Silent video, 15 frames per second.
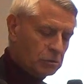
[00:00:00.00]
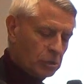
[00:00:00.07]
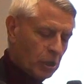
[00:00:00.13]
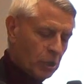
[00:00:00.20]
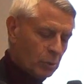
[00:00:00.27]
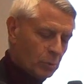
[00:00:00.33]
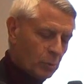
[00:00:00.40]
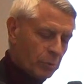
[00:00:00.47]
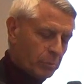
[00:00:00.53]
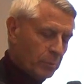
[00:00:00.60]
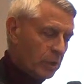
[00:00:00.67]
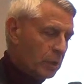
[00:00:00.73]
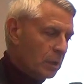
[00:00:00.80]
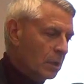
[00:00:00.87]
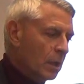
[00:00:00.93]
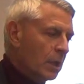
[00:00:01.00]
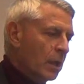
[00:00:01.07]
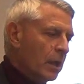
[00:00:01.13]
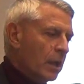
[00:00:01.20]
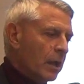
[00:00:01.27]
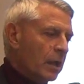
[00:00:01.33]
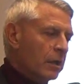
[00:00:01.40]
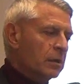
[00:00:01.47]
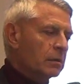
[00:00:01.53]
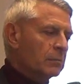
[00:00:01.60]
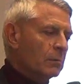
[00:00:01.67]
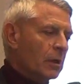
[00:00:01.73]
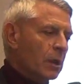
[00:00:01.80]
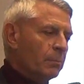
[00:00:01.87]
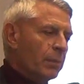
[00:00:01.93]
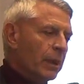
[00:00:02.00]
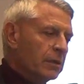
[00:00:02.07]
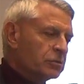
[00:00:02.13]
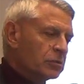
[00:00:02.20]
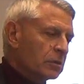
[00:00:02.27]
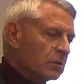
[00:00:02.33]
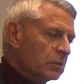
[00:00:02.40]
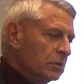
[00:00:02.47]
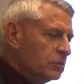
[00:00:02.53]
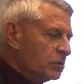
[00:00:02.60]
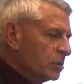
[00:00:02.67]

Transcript: shared with me. And it uh, basically